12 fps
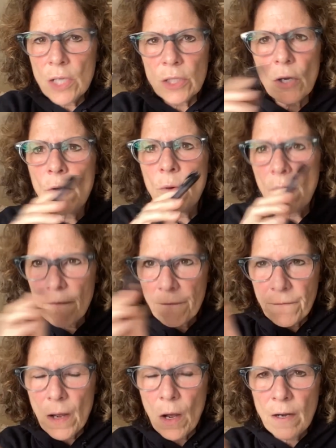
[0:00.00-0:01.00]
So
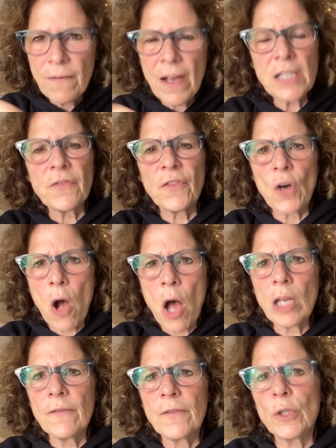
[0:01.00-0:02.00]
advice for
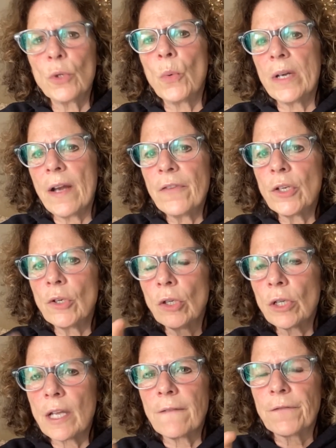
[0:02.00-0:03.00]
all of you, whenever you're
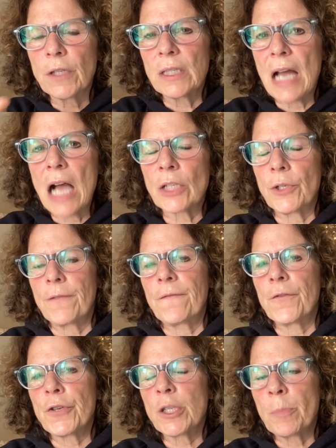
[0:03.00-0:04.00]
looking for a doctor
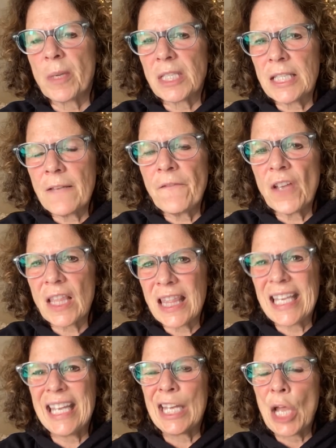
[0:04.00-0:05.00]
for a specific
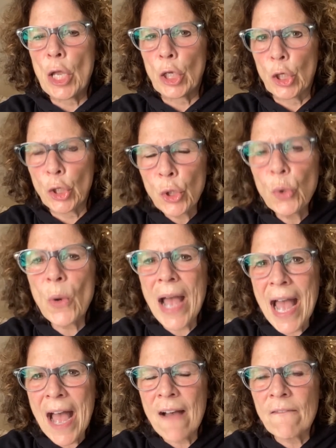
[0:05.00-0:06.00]
thing you
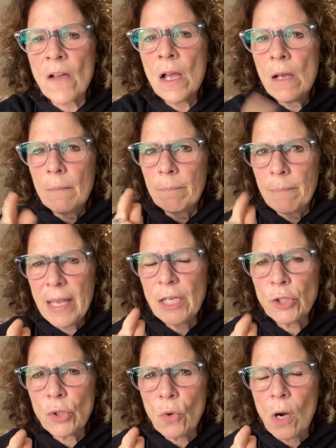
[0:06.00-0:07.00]
have,
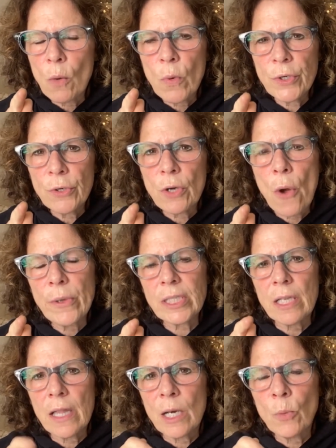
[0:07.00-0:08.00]
make sure when you're going
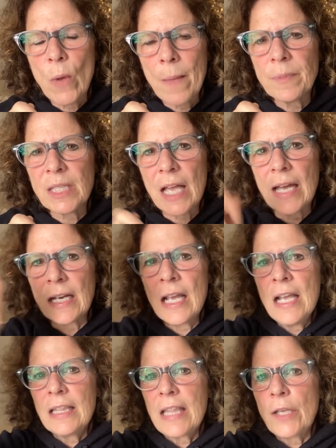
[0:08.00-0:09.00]
to their website
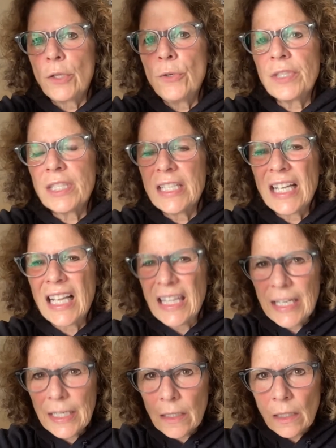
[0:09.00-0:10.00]
that you see
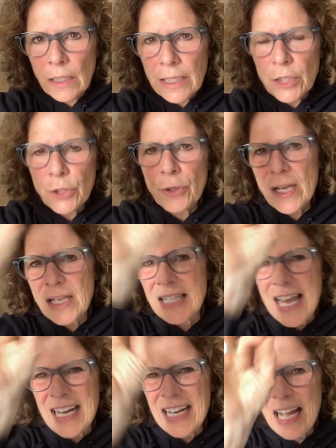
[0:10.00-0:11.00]
clinical
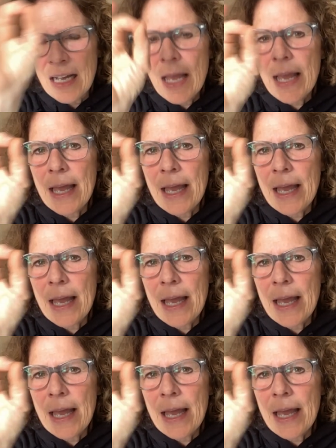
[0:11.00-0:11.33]
interest and